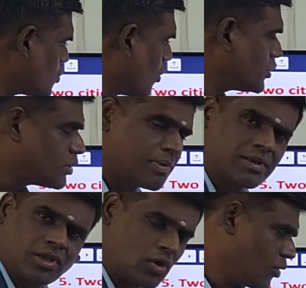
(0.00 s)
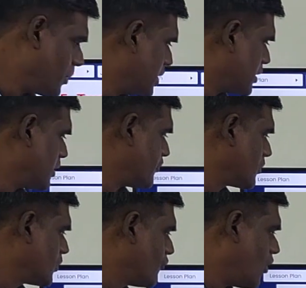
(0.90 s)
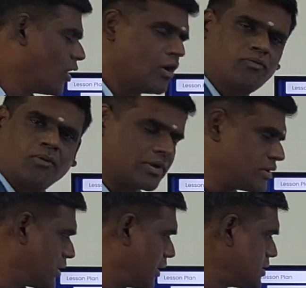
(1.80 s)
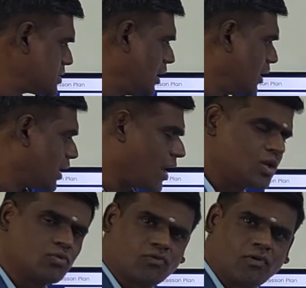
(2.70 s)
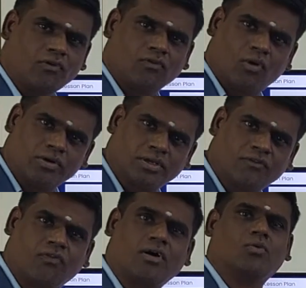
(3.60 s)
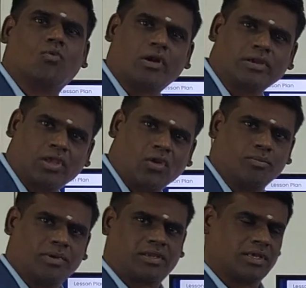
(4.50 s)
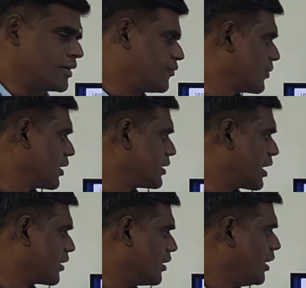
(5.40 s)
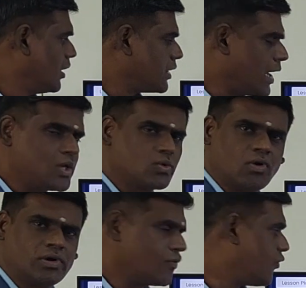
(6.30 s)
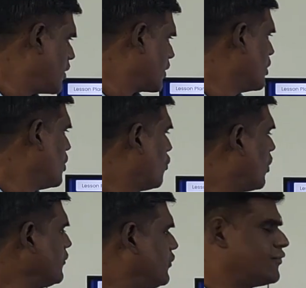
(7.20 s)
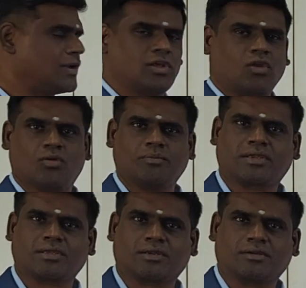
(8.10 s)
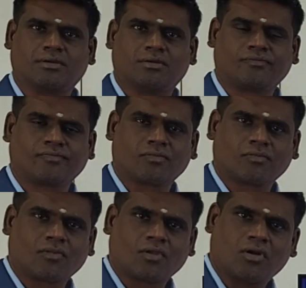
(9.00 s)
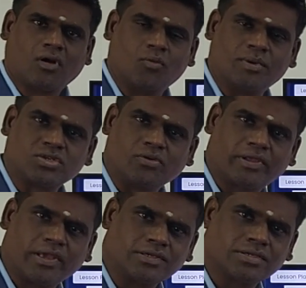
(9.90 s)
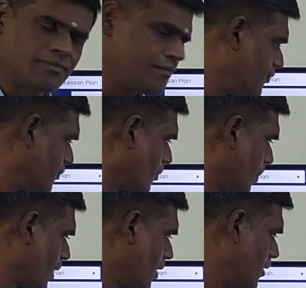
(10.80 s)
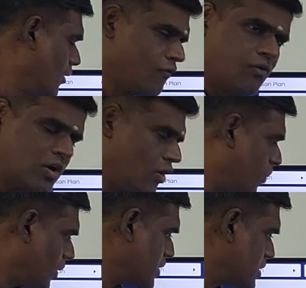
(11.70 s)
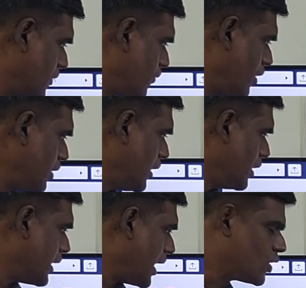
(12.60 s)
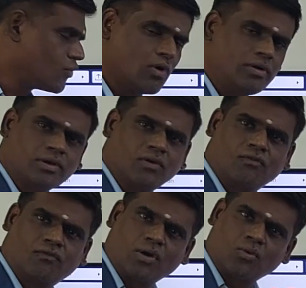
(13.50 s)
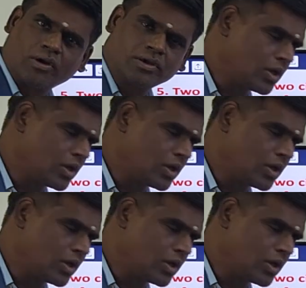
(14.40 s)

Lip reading: volt per kilometer. Fall of potential is 8 volt for 1 kilometer. Then 8 volt for 150 kilometer. How much you will get? Fall of potential for 8 volt for 1